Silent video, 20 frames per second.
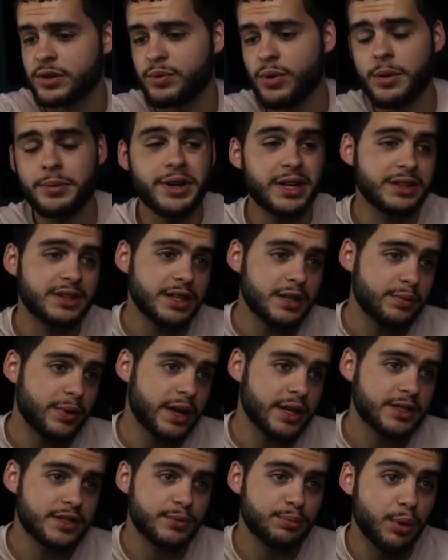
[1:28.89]
Probably not the
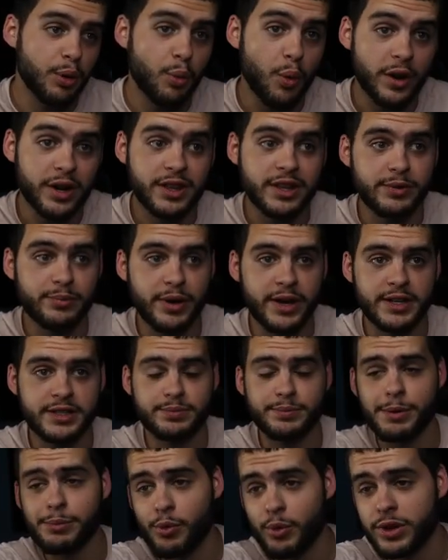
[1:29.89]
best, but one of the best.
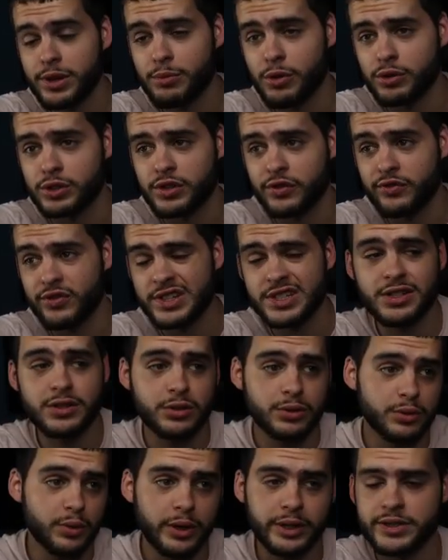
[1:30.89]
Maybe one of the most
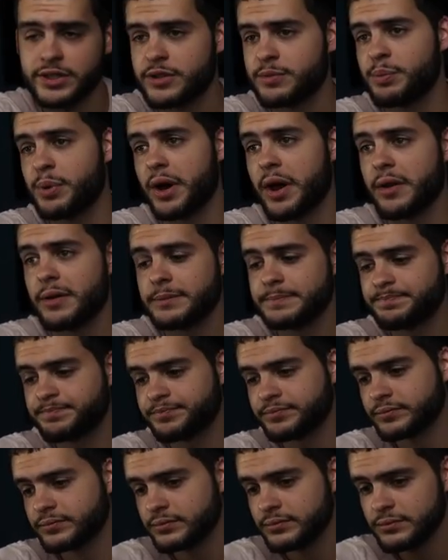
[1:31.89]
physical ones, but
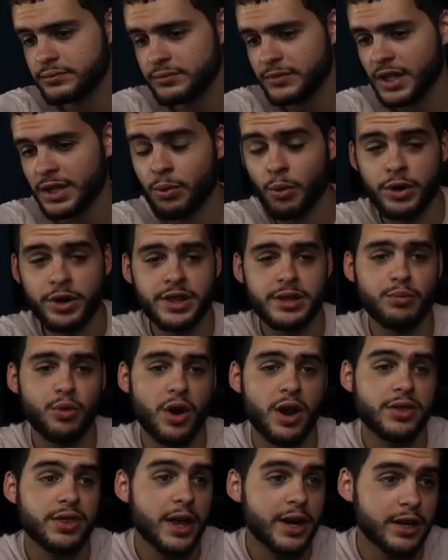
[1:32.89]
one of the more
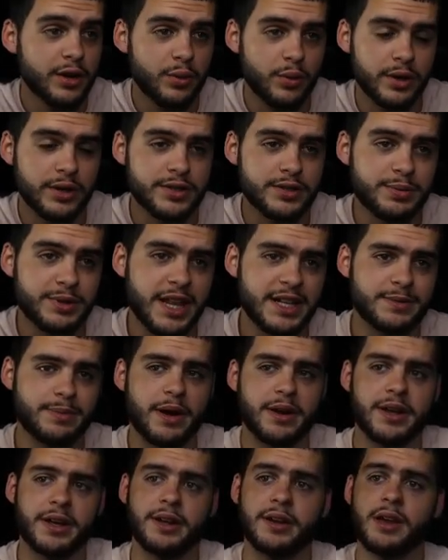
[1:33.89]
athletic ones. But that's
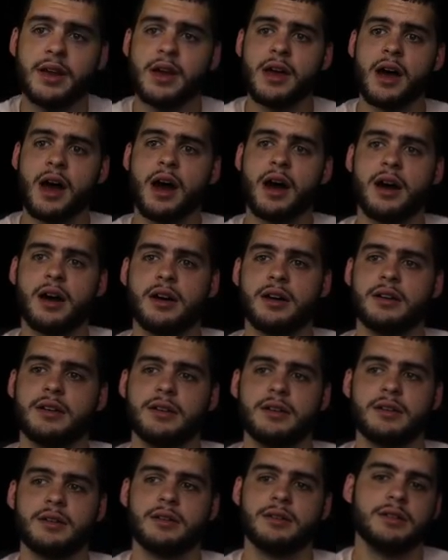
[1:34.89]
about it. I
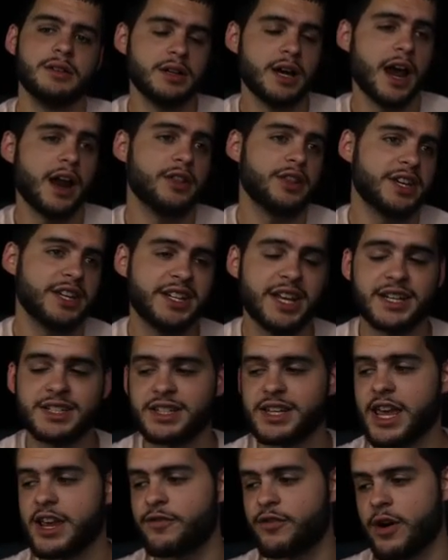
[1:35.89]
don't think he takes the
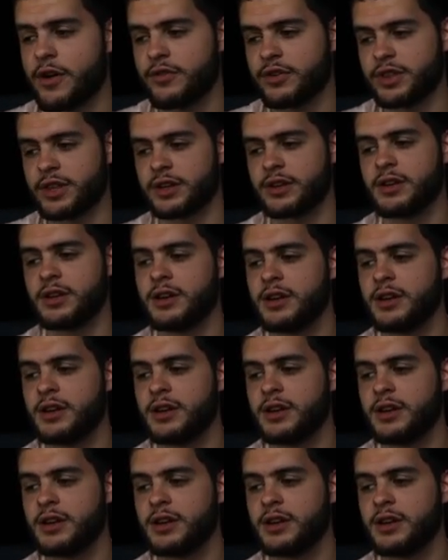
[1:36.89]
cake for everything.